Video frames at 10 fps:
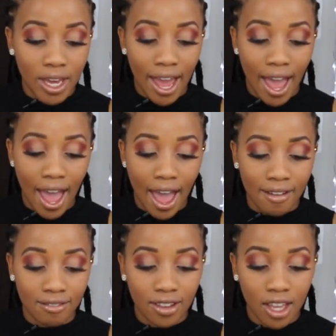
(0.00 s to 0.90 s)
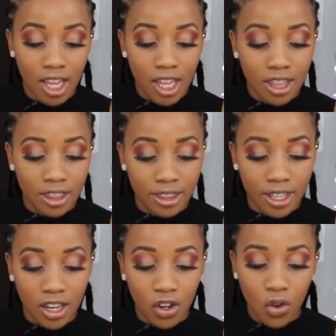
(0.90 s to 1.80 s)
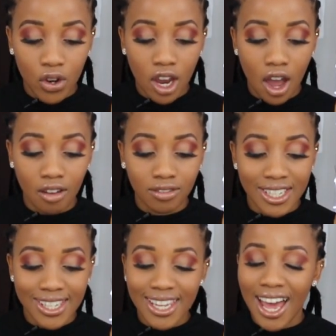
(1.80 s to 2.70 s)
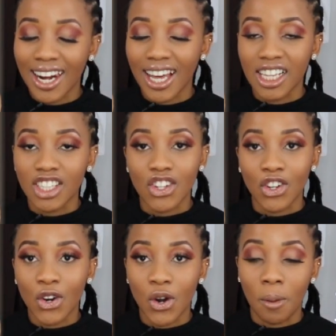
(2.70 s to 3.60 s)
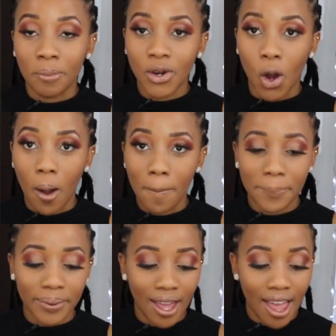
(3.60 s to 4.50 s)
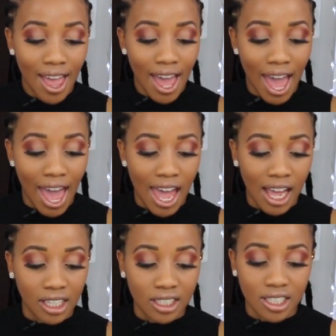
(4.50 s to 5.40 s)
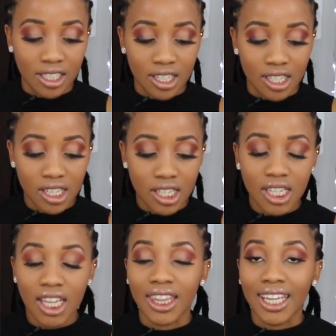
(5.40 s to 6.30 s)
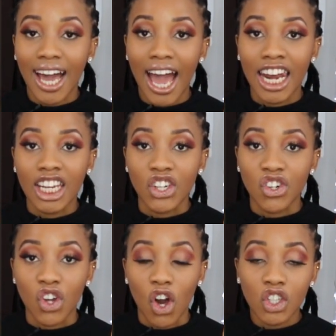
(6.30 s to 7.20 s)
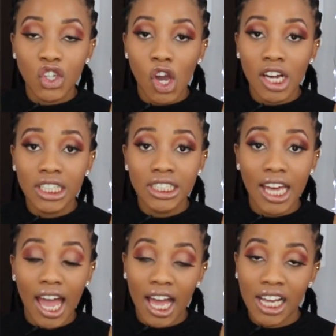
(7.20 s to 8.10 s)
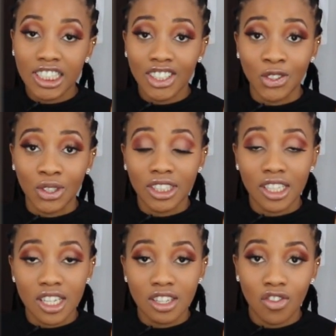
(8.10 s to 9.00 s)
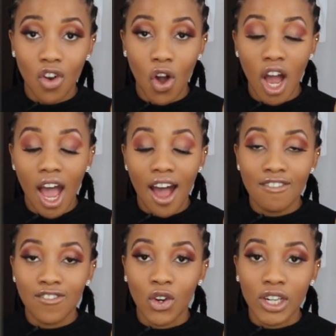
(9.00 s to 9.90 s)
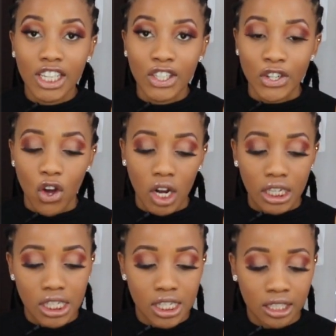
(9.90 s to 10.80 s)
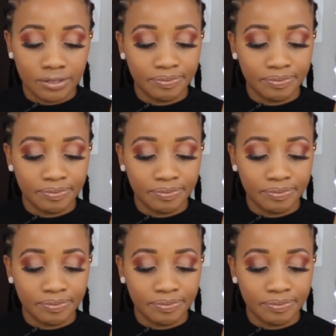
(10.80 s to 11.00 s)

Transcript: we have the Lori Harvey Side Hustle crop top, and this is in the color dark chocolate and it retails for $40.